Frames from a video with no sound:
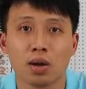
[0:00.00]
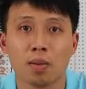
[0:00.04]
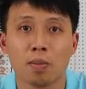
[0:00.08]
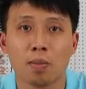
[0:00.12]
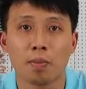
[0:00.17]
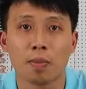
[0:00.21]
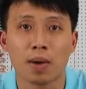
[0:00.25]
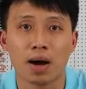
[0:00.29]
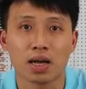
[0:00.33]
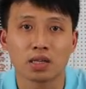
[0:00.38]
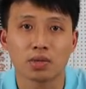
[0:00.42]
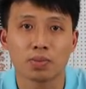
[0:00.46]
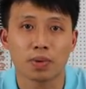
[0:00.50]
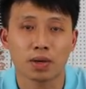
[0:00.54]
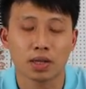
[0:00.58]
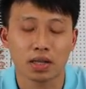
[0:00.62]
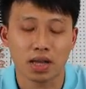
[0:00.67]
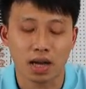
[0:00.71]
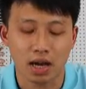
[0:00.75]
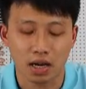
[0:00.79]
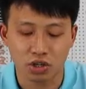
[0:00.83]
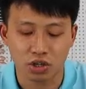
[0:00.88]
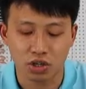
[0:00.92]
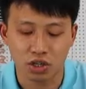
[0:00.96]
mass
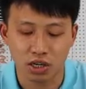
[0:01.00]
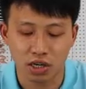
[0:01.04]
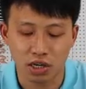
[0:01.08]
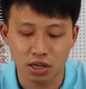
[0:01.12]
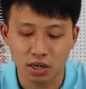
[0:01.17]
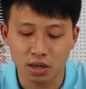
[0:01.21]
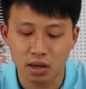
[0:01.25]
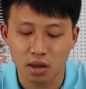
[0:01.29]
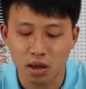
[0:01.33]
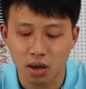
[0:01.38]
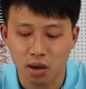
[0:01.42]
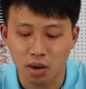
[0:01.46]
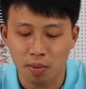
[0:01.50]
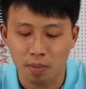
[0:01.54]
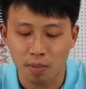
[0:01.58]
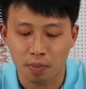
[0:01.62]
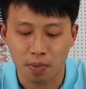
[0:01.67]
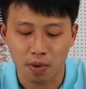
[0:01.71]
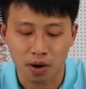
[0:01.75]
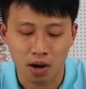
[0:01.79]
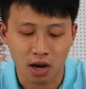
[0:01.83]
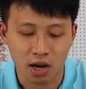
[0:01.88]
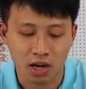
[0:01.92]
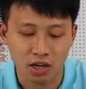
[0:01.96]
production
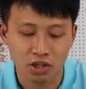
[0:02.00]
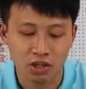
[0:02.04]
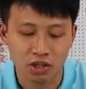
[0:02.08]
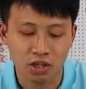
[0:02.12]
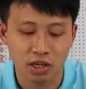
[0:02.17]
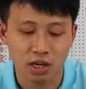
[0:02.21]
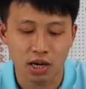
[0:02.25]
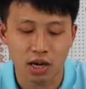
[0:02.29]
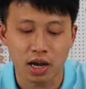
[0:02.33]
brush,